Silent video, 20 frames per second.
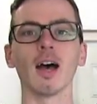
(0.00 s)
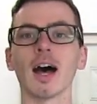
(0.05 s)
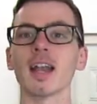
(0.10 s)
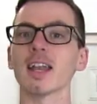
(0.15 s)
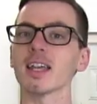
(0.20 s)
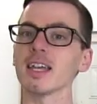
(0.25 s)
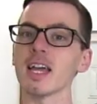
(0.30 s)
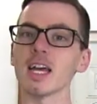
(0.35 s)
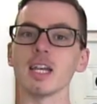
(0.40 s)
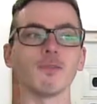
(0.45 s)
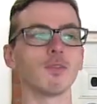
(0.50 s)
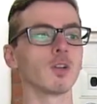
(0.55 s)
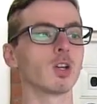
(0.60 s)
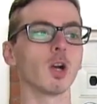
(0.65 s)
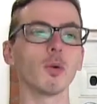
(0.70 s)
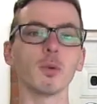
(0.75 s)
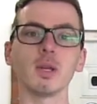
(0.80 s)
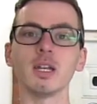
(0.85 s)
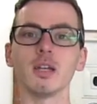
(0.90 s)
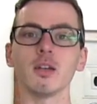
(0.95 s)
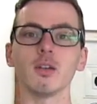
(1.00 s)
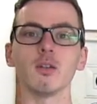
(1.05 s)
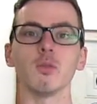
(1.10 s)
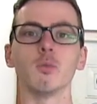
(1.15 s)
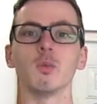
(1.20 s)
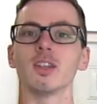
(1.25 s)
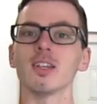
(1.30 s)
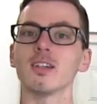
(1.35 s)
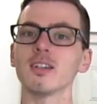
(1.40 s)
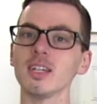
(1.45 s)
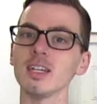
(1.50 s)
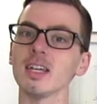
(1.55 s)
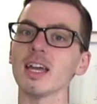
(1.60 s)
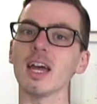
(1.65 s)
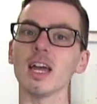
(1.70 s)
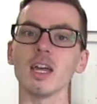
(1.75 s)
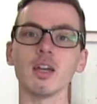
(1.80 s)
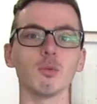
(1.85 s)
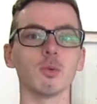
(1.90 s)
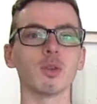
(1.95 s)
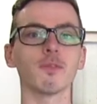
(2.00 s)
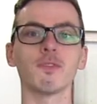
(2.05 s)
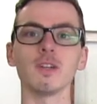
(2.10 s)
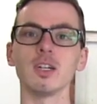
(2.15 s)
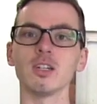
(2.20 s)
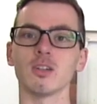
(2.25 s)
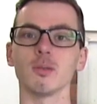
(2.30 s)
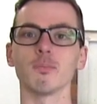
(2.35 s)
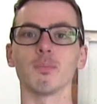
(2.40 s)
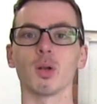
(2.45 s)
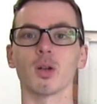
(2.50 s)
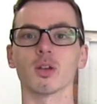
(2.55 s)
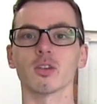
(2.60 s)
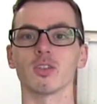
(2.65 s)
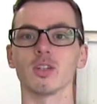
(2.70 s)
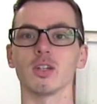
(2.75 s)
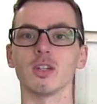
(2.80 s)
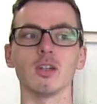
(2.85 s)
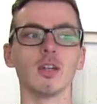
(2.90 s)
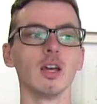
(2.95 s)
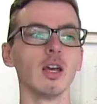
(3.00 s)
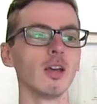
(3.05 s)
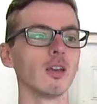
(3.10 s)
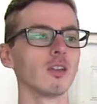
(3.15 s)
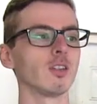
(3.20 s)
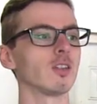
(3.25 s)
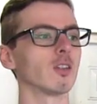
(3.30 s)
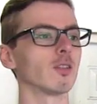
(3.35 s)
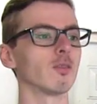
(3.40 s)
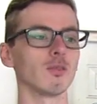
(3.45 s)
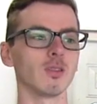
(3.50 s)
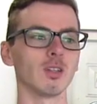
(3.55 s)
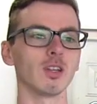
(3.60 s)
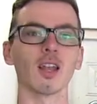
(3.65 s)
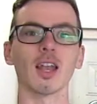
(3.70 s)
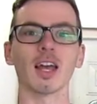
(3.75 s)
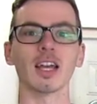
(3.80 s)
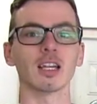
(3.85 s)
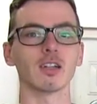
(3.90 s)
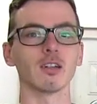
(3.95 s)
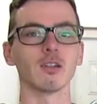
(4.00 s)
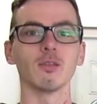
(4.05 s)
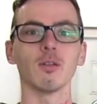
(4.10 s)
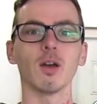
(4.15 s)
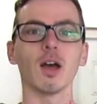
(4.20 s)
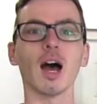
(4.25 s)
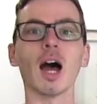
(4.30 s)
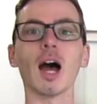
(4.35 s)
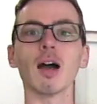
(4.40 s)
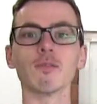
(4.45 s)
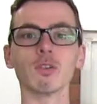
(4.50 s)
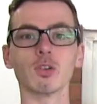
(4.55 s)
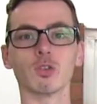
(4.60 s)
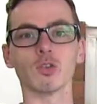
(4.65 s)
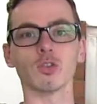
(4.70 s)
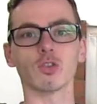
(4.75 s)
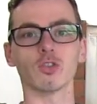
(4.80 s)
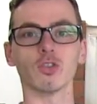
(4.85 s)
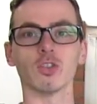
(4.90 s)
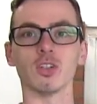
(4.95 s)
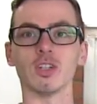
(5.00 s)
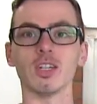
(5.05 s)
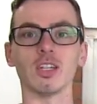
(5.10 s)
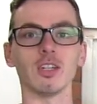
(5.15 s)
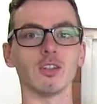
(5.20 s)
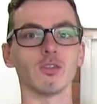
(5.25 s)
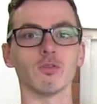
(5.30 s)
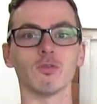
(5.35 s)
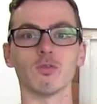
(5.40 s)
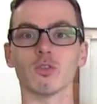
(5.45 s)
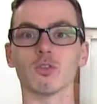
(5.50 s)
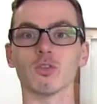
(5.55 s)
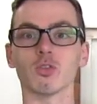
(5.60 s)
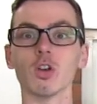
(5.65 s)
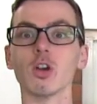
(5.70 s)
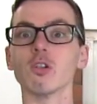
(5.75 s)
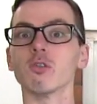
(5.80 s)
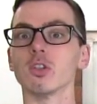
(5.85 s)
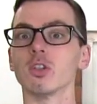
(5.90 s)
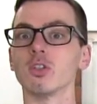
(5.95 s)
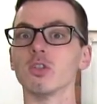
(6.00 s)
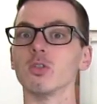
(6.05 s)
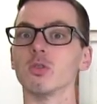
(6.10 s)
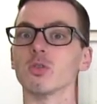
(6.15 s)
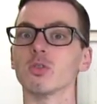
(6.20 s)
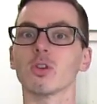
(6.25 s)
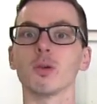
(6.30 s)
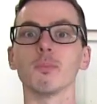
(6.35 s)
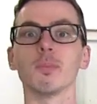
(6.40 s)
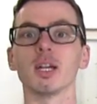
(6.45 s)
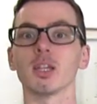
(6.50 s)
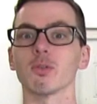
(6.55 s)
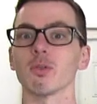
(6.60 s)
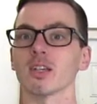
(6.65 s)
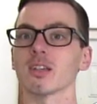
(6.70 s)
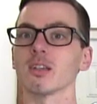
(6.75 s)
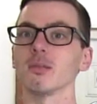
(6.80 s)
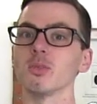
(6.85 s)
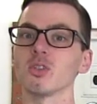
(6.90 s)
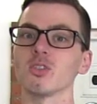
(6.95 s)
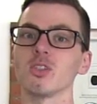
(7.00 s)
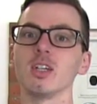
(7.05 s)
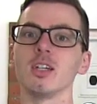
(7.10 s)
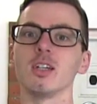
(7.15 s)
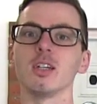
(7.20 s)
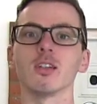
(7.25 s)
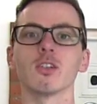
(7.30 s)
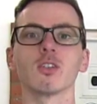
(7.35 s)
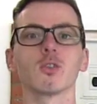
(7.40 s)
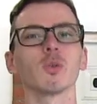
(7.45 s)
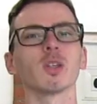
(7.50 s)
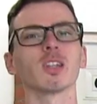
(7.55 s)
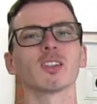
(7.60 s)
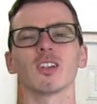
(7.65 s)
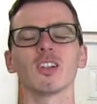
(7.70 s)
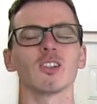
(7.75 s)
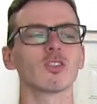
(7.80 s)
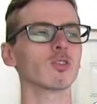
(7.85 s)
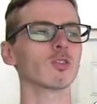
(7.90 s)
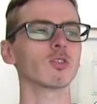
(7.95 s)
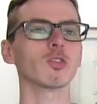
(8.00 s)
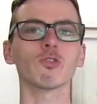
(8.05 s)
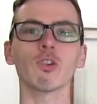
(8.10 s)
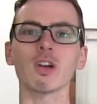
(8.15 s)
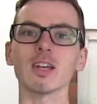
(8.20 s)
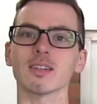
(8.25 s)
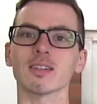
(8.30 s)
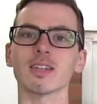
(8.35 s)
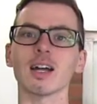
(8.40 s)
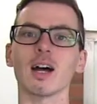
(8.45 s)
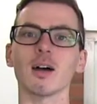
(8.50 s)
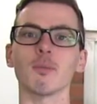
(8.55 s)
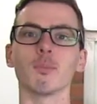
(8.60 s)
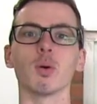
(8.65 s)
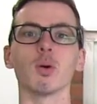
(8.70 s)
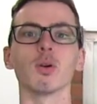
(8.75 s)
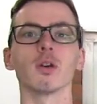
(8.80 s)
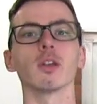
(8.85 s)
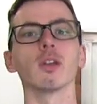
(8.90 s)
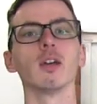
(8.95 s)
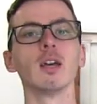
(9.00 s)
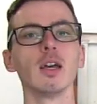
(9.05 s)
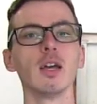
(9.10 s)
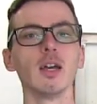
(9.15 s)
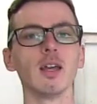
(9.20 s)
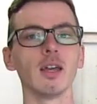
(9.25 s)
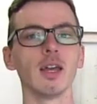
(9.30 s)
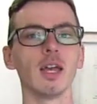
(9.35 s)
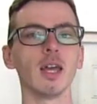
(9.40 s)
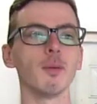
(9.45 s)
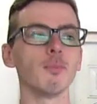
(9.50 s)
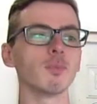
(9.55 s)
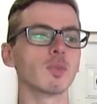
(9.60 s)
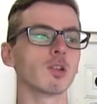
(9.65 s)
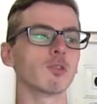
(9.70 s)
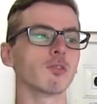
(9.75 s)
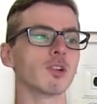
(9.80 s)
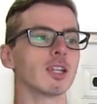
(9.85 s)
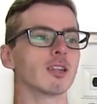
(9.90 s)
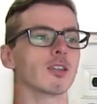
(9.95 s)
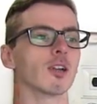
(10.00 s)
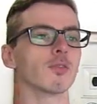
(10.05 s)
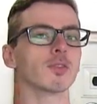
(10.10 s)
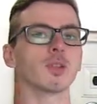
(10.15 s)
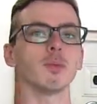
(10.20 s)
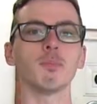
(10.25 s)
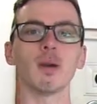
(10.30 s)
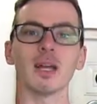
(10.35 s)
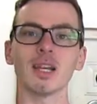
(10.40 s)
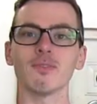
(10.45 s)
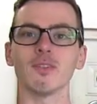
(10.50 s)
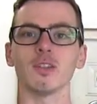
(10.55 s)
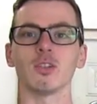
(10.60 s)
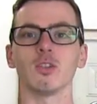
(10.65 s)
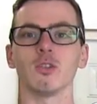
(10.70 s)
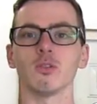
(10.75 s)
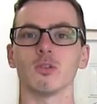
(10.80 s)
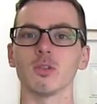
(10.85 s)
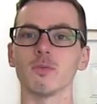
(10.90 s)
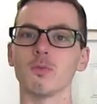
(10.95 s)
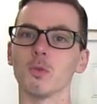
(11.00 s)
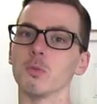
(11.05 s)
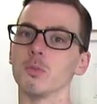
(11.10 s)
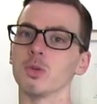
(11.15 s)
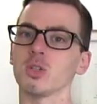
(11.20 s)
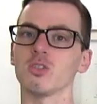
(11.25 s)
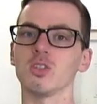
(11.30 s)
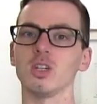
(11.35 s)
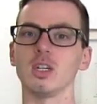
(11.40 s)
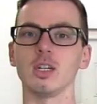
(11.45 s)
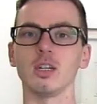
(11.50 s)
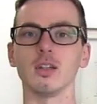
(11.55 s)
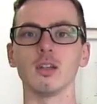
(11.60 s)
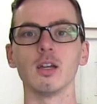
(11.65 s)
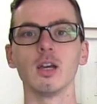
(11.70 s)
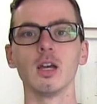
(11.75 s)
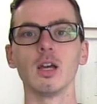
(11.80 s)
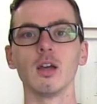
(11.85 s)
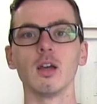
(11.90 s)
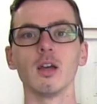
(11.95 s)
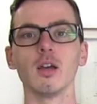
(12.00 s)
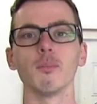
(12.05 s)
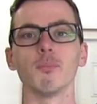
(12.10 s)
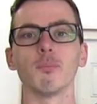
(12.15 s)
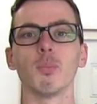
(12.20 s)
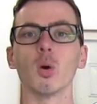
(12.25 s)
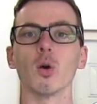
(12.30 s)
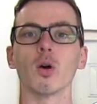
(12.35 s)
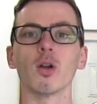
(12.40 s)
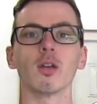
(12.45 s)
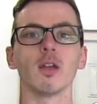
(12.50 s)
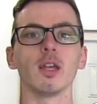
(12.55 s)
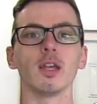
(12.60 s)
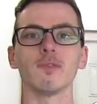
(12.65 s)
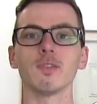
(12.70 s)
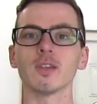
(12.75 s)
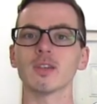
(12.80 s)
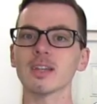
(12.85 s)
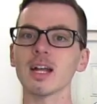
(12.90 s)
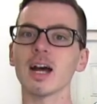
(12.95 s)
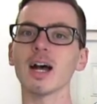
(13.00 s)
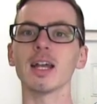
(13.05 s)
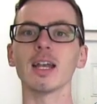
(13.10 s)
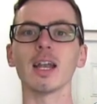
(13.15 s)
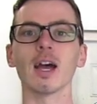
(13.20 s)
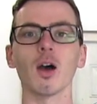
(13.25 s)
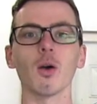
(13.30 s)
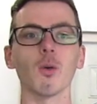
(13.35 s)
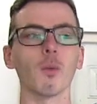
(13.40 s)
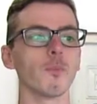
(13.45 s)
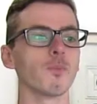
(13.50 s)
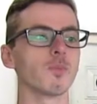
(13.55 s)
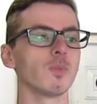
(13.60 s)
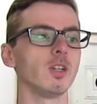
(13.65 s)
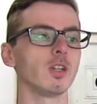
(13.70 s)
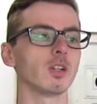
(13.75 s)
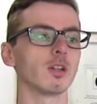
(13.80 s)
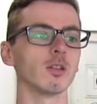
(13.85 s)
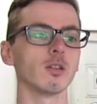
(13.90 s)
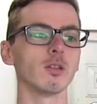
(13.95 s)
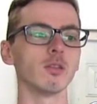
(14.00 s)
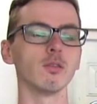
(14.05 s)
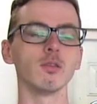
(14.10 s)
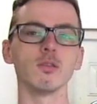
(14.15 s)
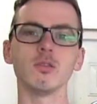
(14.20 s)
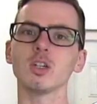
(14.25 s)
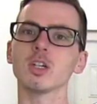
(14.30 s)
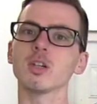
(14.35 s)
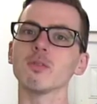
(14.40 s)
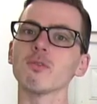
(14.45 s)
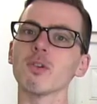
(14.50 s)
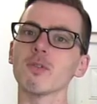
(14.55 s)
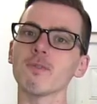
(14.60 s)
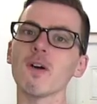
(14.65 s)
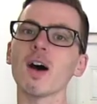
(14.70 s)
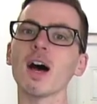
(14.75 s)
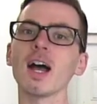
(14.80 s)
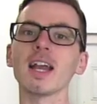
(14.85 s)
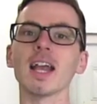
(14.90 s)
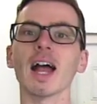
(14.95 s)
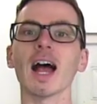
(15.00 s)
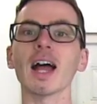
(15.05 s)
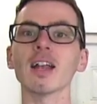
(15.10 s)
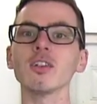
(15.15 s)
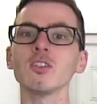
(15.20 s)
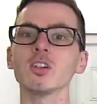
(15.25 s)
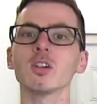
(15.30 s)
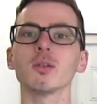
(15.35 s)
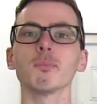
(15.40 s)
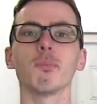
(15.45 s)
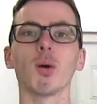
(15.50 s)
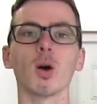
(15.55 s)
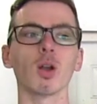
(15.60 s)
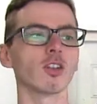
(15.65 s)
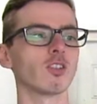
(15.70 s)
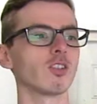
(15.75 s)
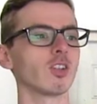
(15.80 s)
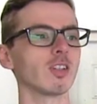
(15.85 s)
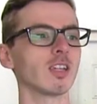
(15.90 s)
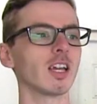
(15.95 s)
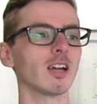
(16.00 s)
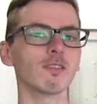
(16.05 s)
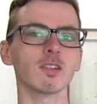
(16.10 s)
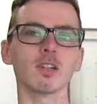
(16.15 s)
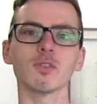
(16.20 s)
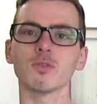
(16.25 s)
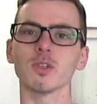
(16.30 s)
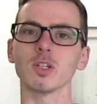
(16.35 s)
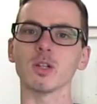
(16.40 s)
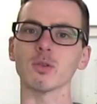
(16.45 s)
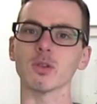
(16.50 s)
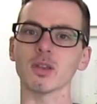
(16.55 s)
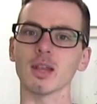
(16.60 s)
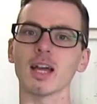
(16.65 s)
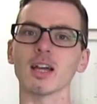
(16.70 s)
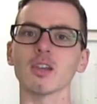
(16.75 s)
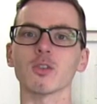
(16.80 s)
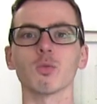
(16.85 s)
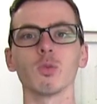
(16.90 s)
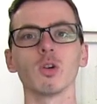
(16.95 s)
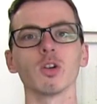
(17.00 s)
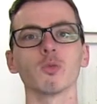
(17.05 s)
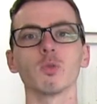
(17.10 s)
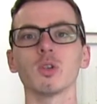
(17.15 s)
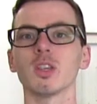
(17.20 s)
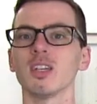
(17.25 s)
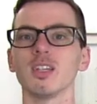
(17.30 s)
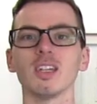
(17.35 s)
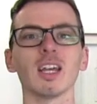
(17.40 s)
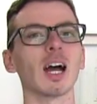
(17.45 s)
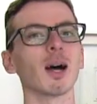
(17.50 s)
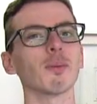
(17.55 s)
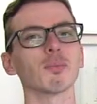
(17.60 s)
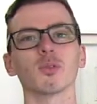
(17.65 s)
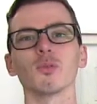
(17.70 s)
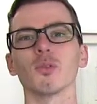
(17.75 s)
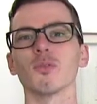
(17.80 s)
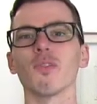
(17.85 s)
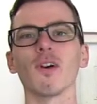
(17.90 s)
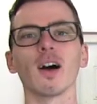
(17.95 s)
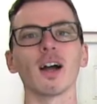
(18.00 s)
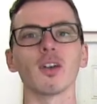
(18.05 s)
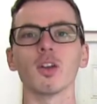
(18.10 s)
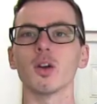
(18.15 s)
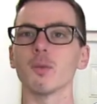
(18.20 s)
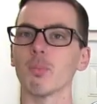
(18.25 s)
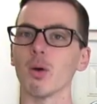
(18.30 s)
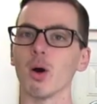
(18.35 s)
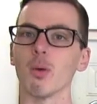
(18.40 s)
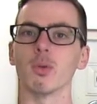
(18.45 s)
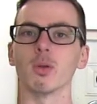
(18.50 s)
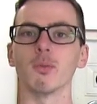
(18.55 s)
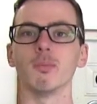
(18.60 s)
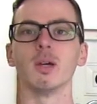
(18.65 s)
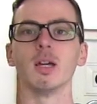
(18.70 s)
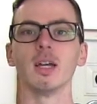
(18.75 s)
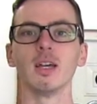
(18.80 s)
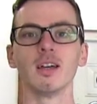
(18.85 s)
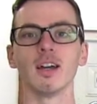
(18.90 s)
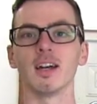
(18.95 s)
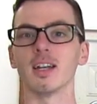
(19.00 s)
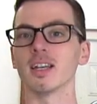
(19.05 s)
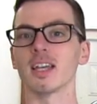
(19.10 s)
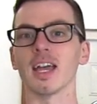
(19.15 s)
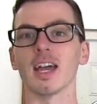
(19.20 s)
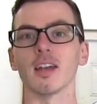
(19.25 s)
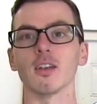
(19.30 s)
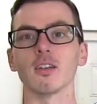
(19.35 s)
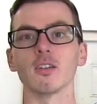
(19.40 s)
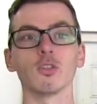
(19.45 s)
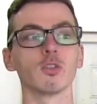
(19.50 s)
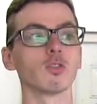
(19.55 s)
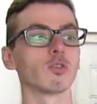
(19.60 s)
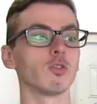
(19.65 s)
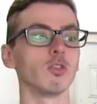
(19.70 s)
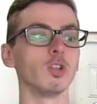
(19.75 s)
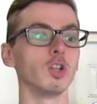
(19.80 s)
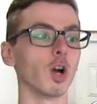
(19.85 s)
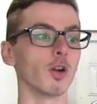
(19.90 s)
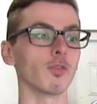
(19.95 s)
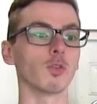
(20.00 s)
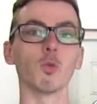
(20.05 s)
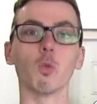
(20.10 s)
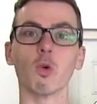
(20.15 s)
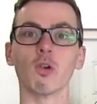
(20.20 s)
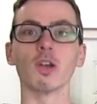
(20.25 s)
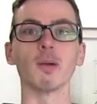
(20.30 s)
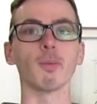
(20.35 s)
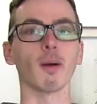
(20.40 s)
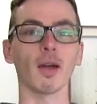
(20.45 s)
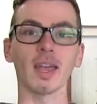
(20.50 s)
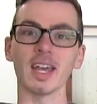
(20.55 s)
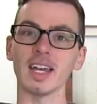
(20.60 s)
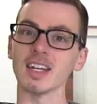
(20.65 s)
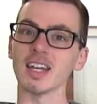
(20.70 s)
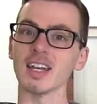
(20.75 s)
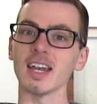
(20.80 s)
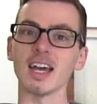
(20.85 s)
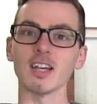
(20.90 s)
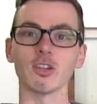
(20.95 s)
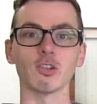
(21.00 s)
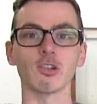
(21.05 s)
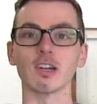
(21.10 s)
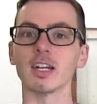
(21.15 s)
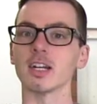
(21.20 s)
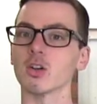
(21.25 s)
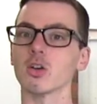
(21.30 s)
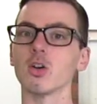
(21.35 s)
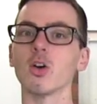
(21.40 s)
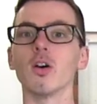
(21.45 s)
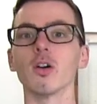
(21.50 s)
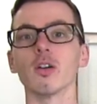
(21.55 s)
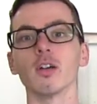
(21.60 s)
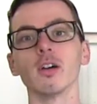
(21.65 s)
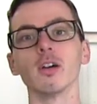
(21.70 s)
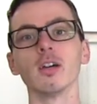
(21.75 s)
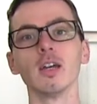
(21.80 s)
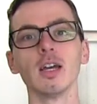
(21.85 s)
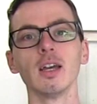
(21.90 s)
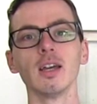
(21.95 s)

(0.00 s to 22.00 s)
And again, if you're going in with a DA with finishing polishing, you're like, harm reduction is so reduced compared to actually machining, so it's just a great start point. There is obviously benefits using the full machine, but if you're starting out, you can refine and you can polish. You can get rid of light swirls with the absolutely fine, no problem. And again, you don't have to worry about hitting an edge or hitting a corner.